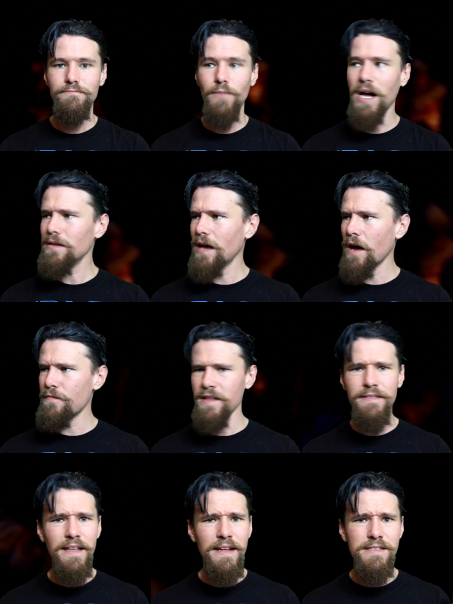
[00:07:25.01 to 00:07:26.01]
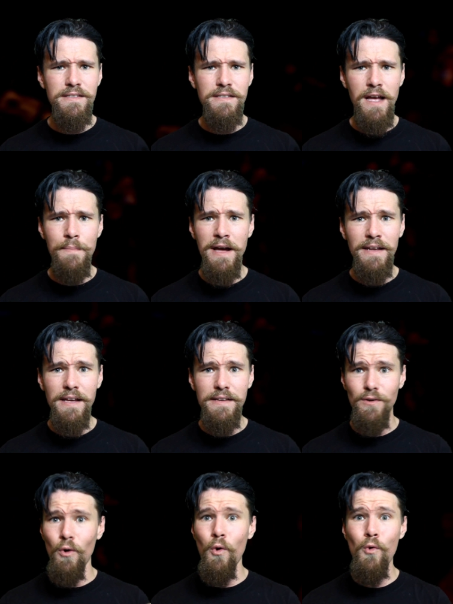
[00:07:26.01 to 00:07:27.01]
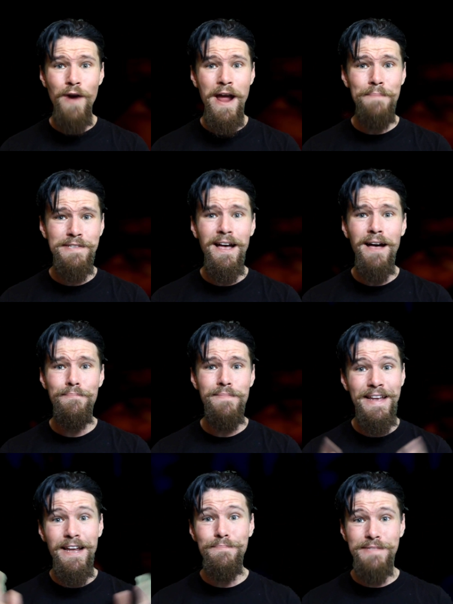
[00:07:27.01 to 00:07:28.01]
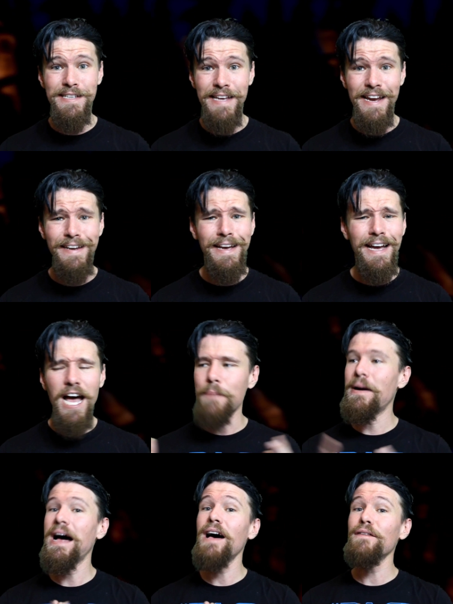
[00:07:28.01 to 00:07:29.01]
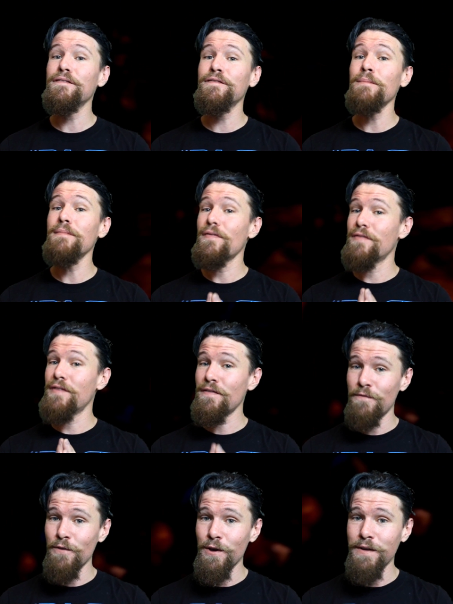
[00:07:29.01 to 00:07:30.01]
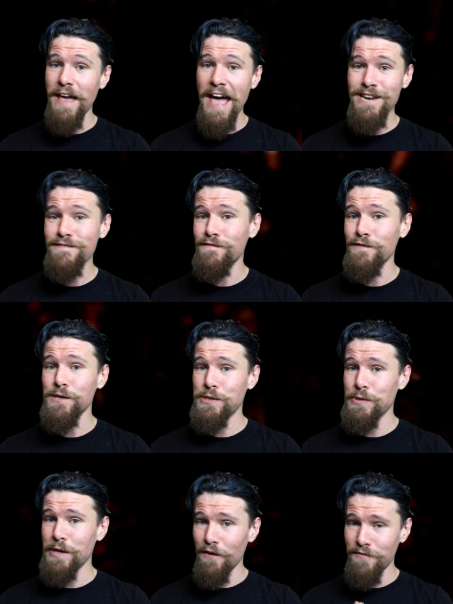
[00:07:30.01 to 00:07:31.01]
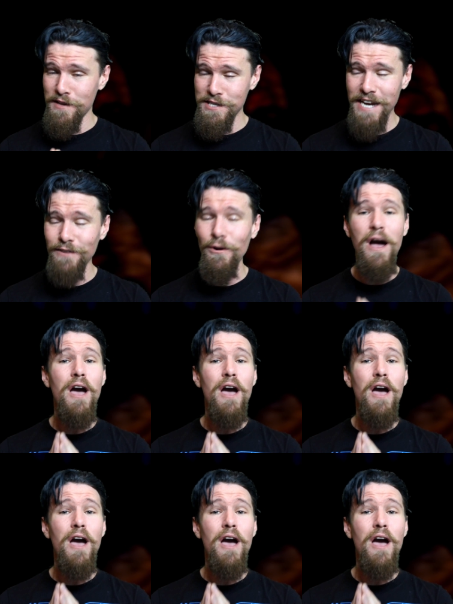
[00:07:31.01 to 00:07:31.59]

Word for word: Well, I think that's about us, all wrapped up and up to date, apart from the third anniversary of the channel,